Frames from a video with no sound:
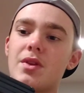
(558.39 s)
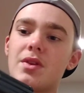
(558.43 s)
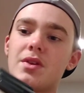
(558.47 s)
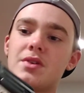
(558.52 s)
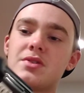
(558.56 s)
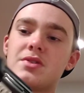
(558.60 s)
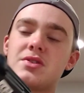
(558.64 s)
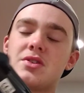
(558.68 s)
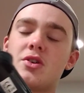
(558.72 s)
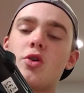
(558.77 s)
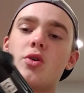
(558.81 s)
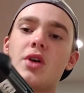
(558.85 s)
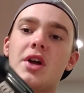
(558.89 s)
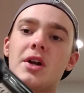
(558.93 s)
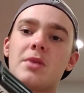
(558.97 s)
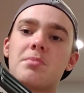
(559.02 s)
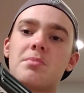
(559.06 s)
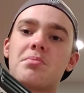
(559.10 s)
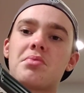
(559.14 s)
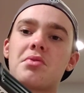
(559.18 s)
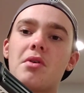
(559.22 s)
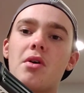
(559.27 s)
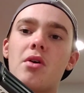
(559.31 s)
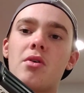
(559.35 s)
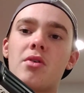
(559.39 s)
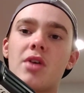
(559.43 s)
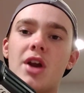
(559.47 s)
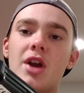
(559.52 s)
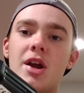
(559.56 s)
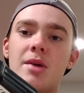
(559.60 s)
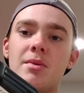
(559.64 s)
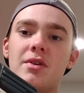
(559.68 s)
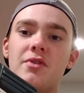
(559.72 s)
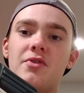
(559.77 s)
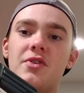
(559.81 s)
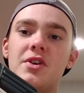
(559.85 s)
There's no like
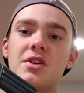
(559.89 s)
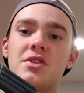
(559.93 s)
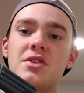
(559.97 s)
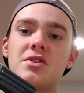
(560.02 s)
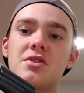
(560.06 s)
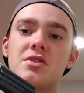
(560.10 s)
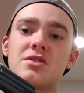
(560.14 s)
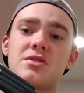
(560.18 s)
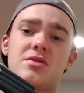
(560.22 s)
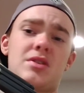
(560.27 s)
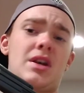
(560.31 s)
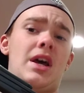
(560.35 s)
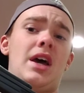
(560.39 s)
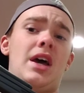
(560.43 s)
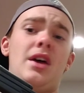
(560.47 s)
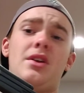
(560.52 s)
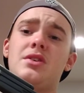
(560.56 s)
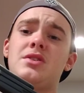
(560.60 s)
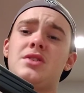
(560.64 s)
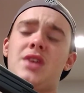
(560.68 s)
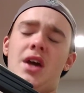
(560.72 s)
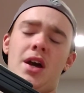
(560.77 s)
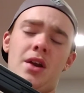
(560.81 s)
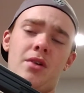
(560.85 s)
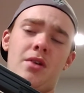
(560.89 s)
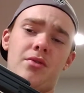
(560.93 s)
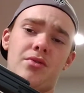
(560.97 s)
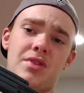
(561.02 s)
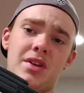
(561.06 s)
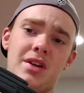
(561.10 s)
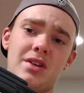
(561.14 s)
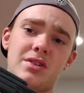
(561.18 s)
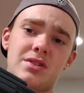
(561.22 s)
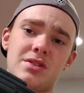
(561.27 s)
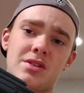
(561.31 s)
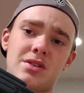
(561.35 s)
programming features, at least I don't
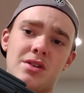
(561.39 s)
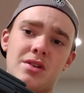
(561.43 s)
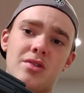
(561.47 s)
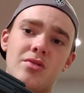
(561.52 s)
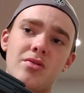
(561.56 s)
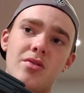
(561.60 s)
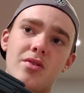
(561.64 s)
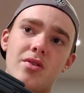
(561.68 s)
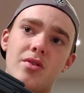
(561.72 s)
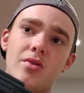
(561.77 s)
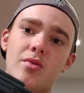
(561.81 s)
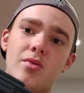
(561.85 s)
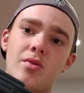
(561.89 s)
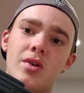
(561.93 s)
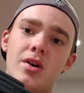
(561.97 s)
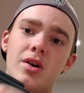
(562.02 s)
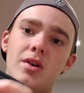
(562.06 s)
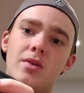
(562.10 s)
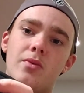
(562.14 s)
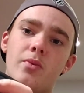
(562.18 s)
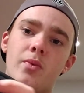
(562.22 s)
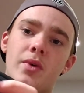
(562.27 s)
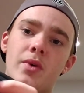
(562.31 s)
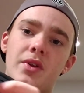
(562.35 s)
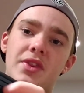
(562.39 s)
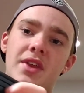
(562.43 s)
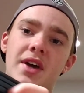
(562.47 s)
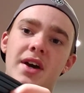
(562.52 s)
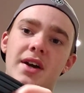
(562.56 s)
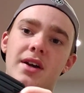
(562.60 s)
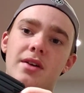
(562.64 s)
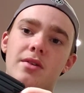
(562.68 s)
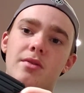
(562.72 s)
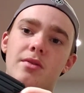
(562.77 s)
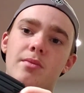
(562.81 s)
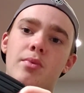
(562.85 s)
think so, with
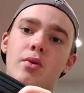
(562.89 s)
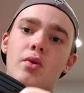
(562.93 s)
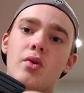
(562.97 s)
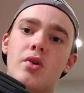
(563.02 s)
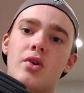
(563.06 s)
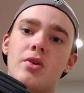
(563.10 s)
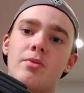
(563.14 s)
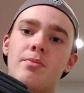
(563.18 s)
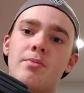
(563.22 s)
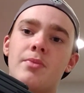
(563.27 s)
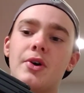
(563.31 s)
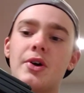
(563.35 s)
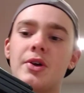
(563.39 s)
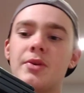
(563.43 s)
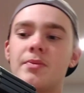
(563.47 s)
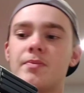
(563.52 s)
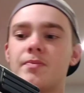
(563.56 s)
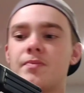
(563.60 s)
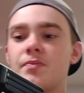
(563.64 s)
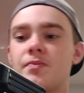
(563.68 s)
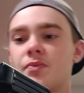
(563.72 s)
that port, but